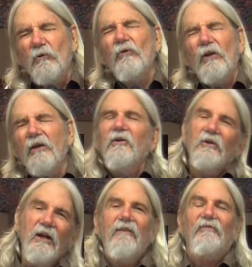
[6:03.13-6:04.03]
sooner or later,
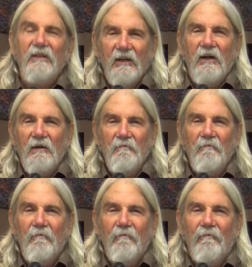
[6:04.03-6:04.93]
you're going to have to get up
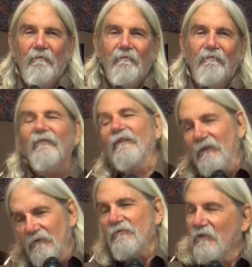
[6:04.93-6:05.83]
and
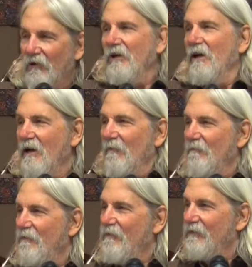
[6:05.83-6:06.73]
go stir it
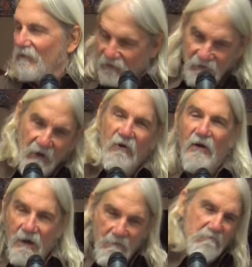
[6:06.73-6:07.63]
up.
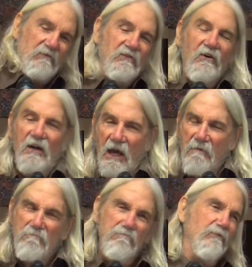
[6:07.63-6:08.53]
Stir up, stir it
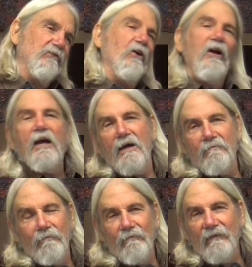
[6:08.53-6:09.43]
up, stir it
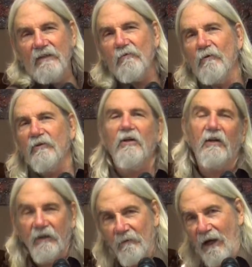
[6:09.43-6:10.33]
up. That's what we're
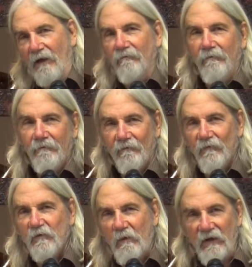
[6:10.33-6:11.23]
talking about
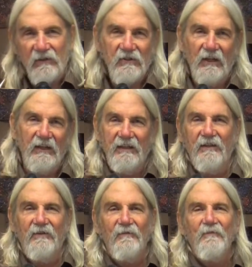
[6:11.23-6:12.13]
spiritually.
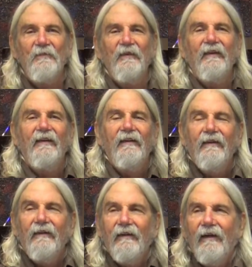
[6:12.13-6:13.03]

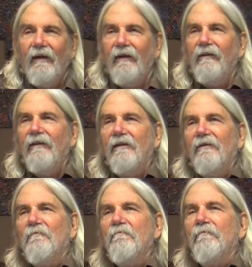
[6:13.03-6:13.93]
And
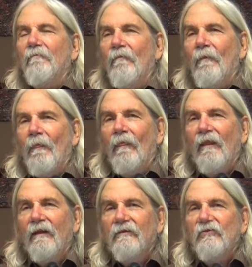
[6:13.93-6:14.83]
um,
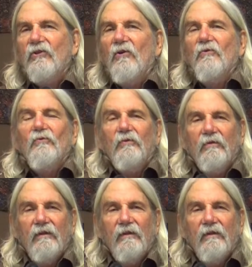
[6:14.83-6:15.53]
so